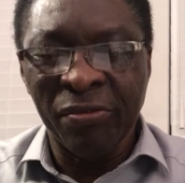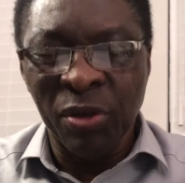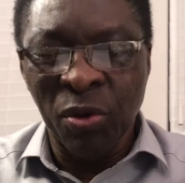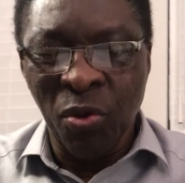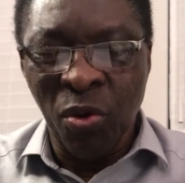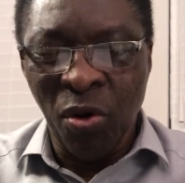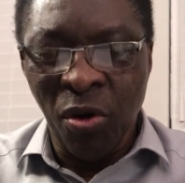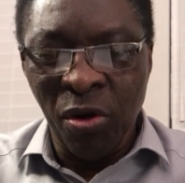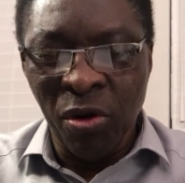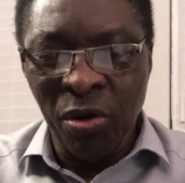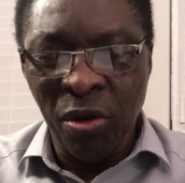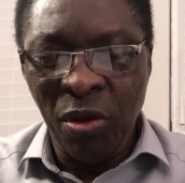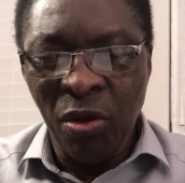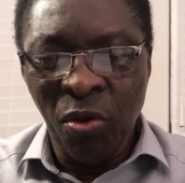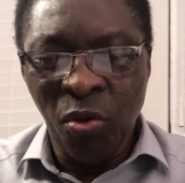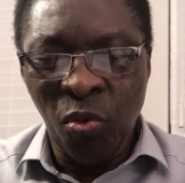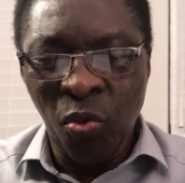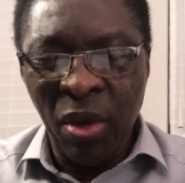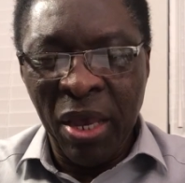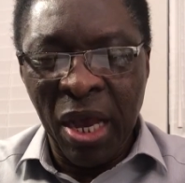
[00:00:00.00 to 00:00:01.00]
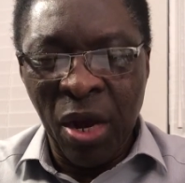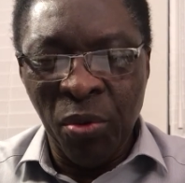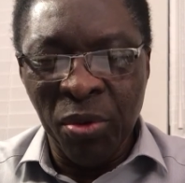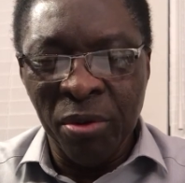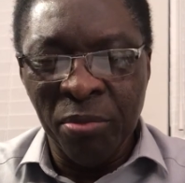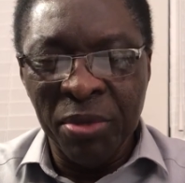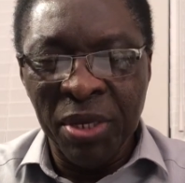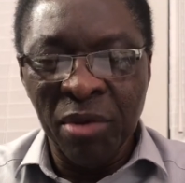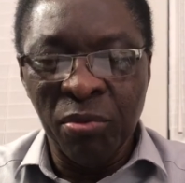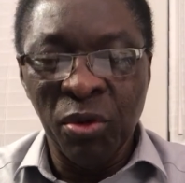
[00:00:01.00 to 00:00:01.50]
of the world where
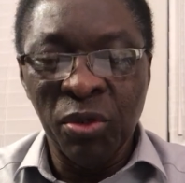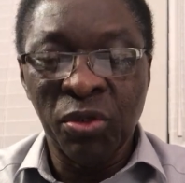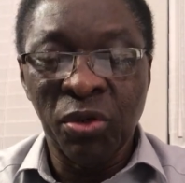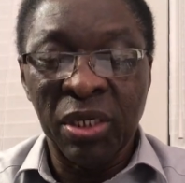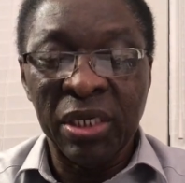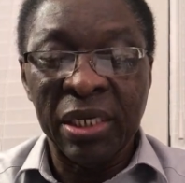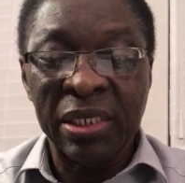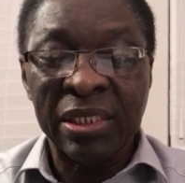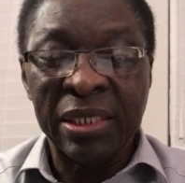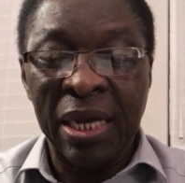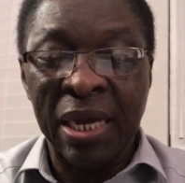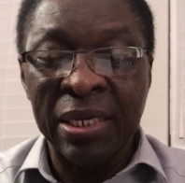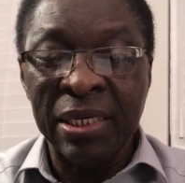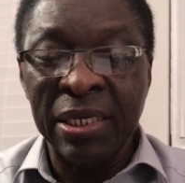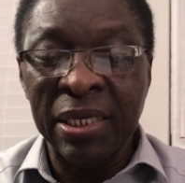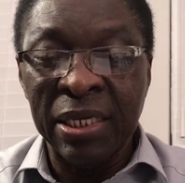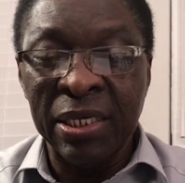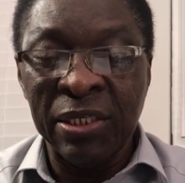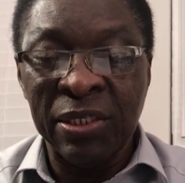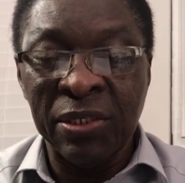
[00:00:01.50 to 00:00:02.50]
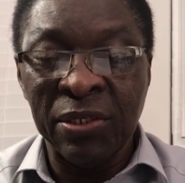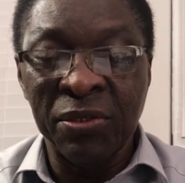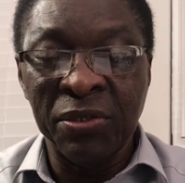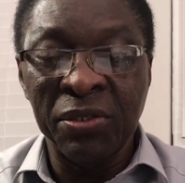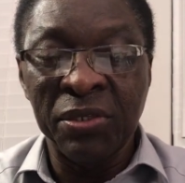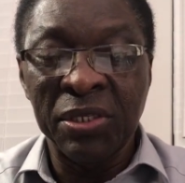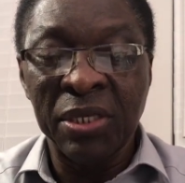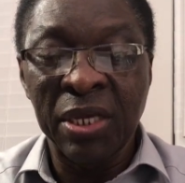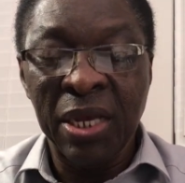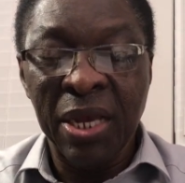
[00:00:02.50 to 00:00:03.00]
we'll be able to understand the
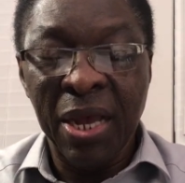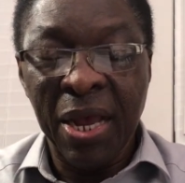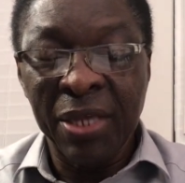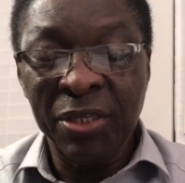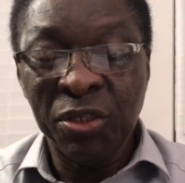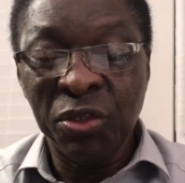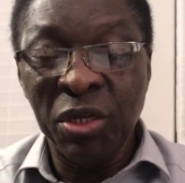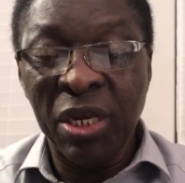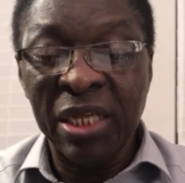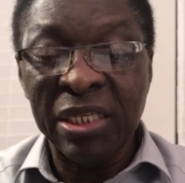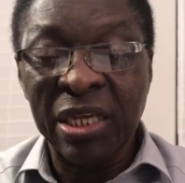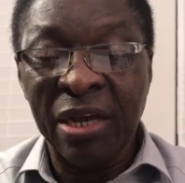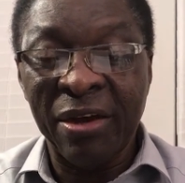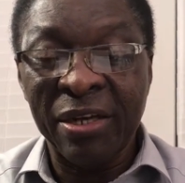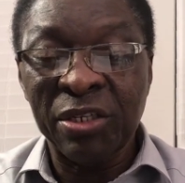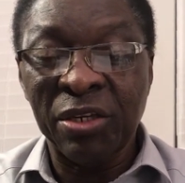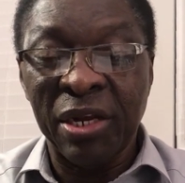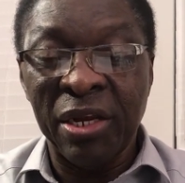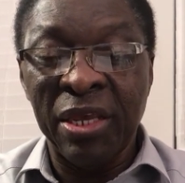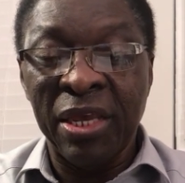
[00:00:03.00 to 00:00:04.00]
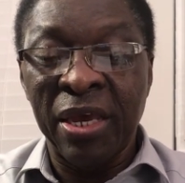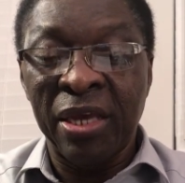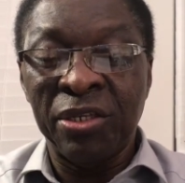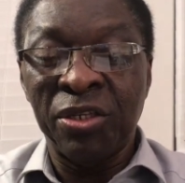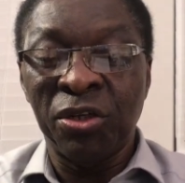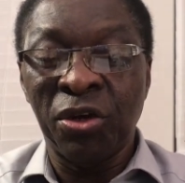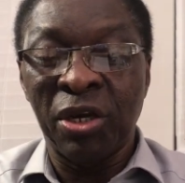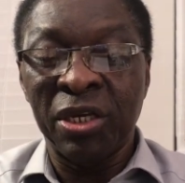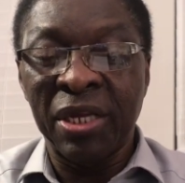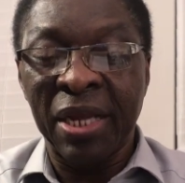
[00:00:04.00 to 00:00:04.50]
issues. And students actually
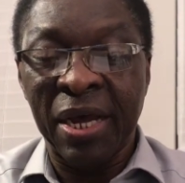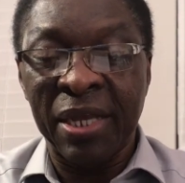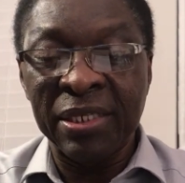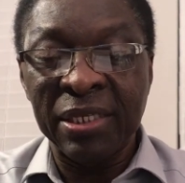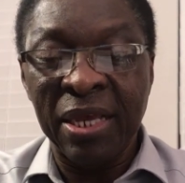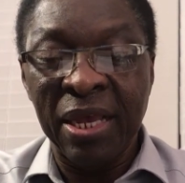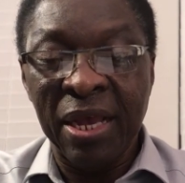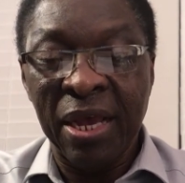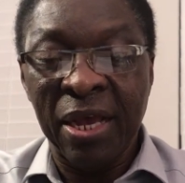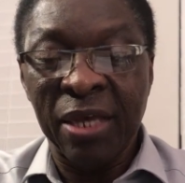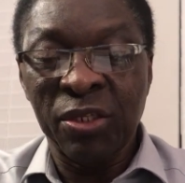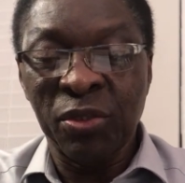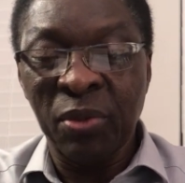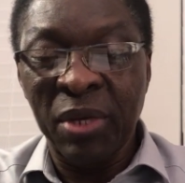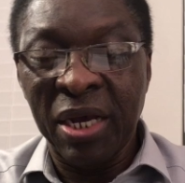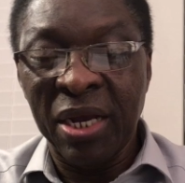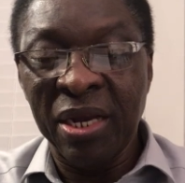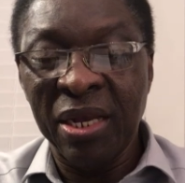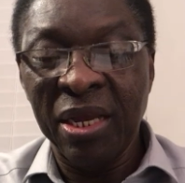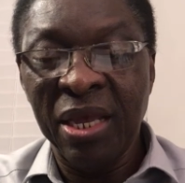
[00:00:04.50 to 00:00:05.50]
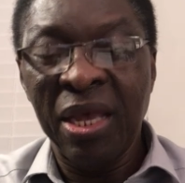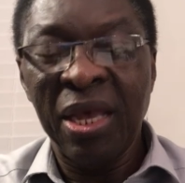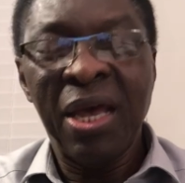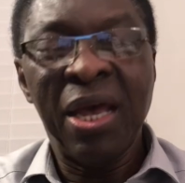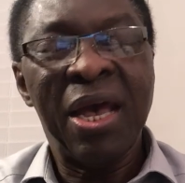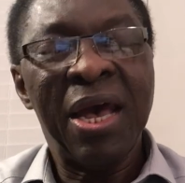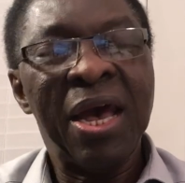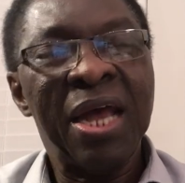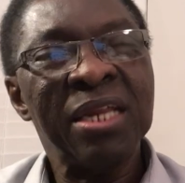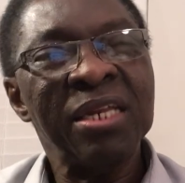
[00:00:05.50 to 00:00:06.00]
enjoy that as well.
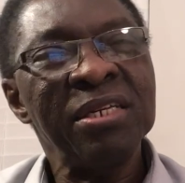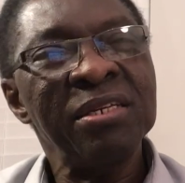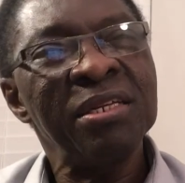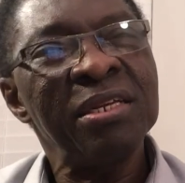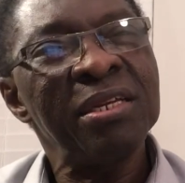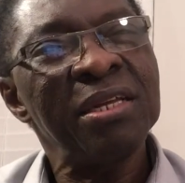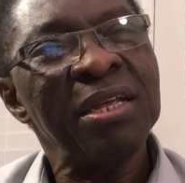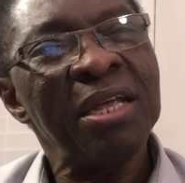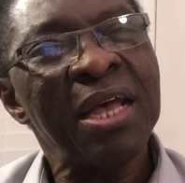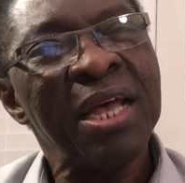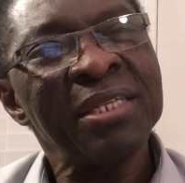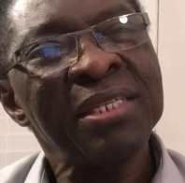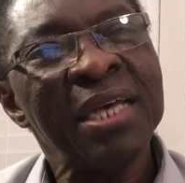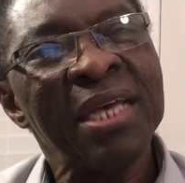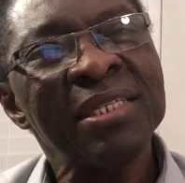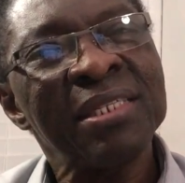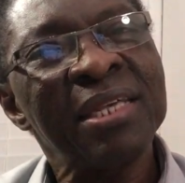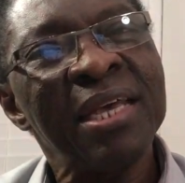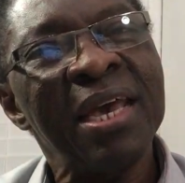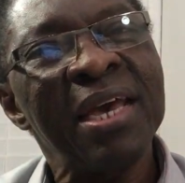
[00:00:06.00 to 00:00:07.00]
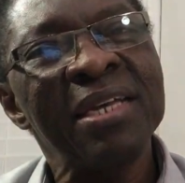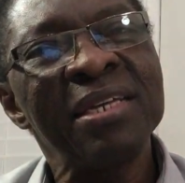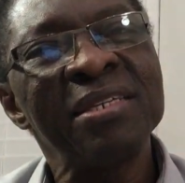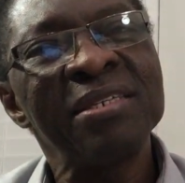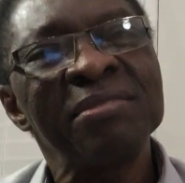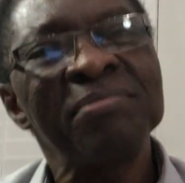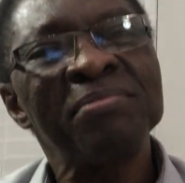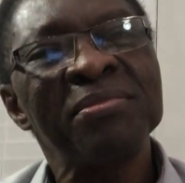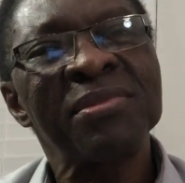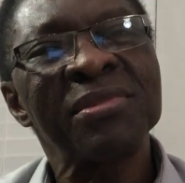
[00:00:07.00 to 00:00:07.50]
And as I said,
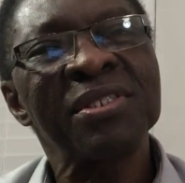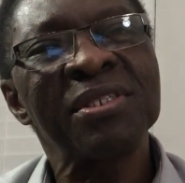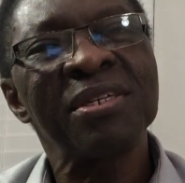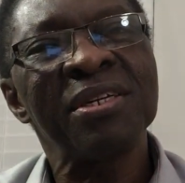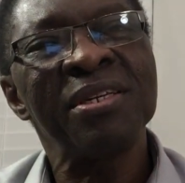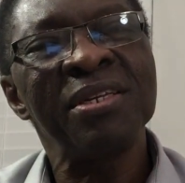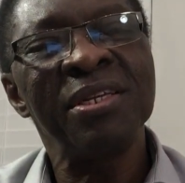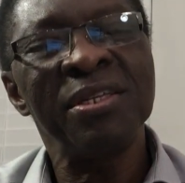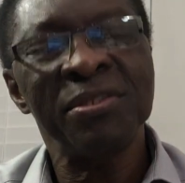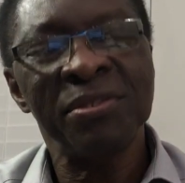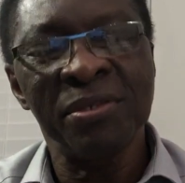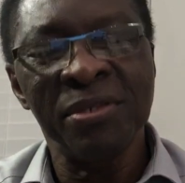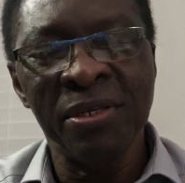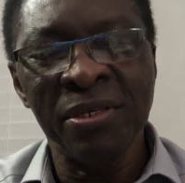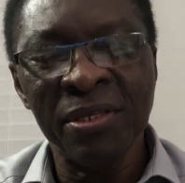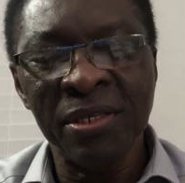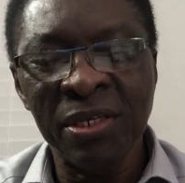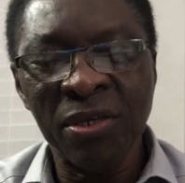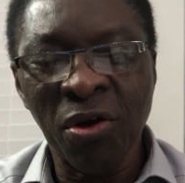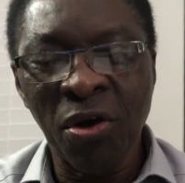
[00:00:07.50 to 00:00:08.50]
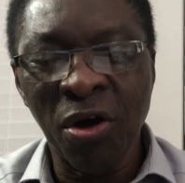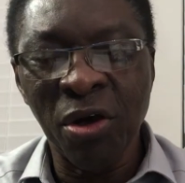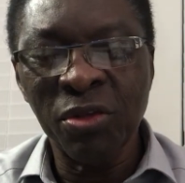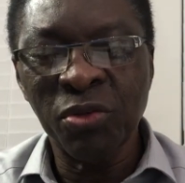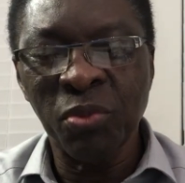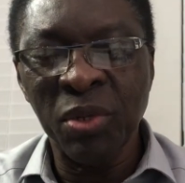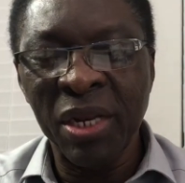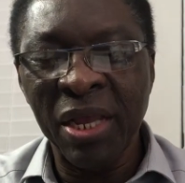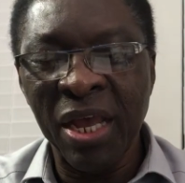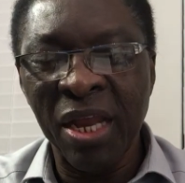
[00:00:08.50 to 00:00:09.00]
the
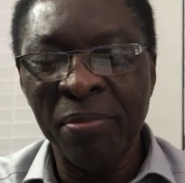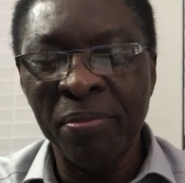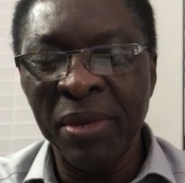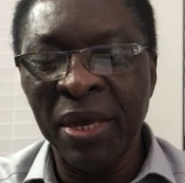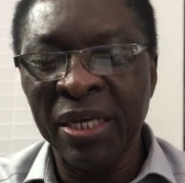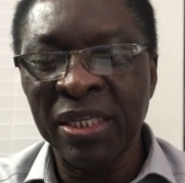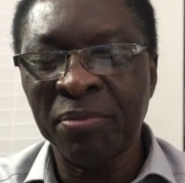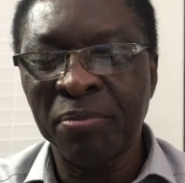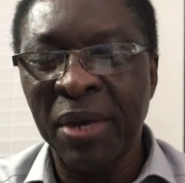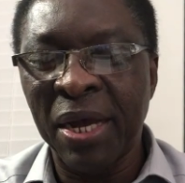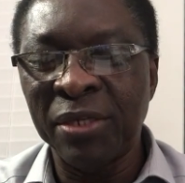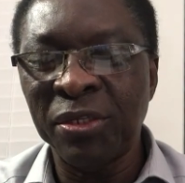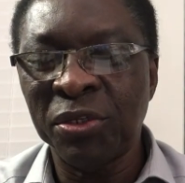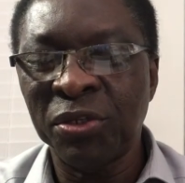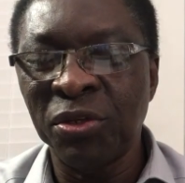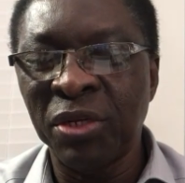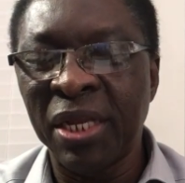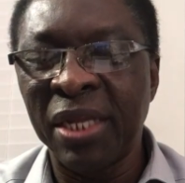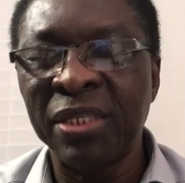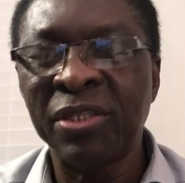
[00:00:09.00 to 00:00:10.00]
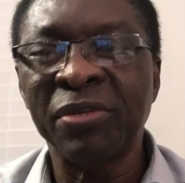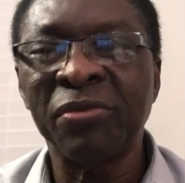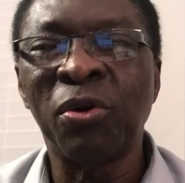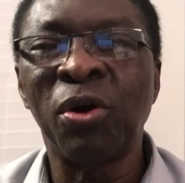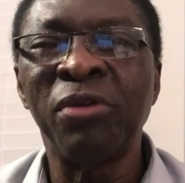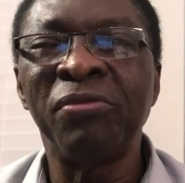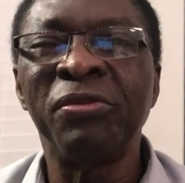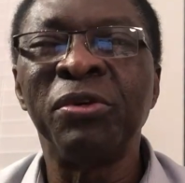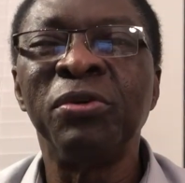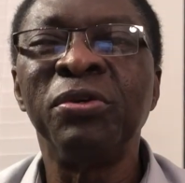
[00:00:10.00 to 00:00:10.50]
course will help expand students'
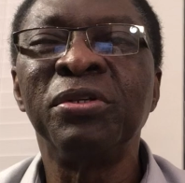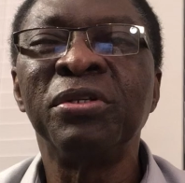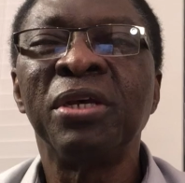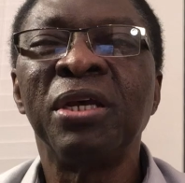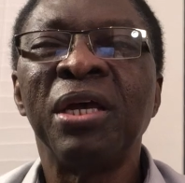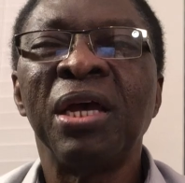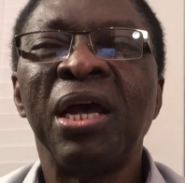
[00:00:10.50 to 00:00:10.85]
worldviews.